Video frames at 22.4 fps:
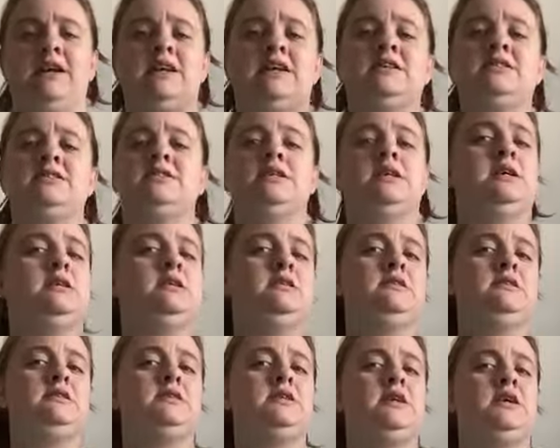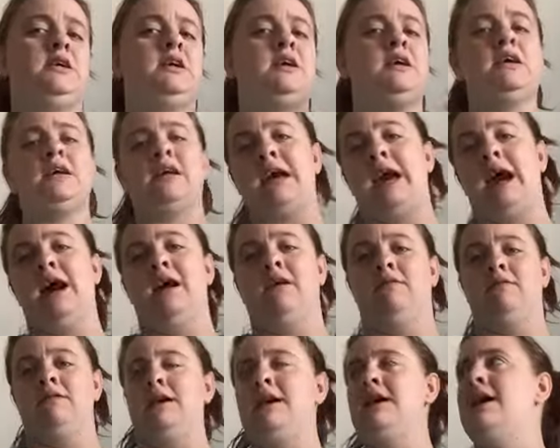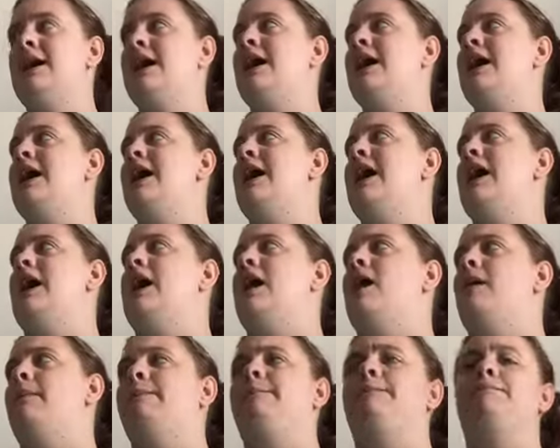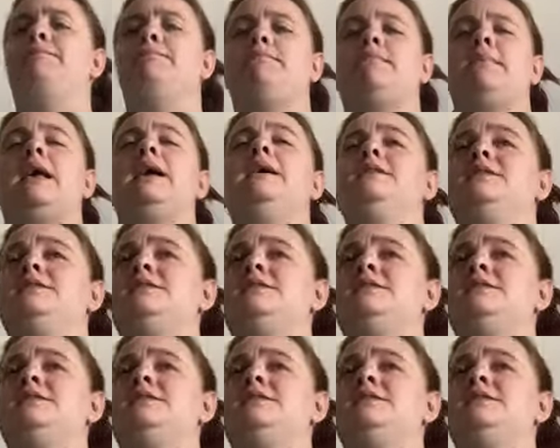innocent Carrie. Um, and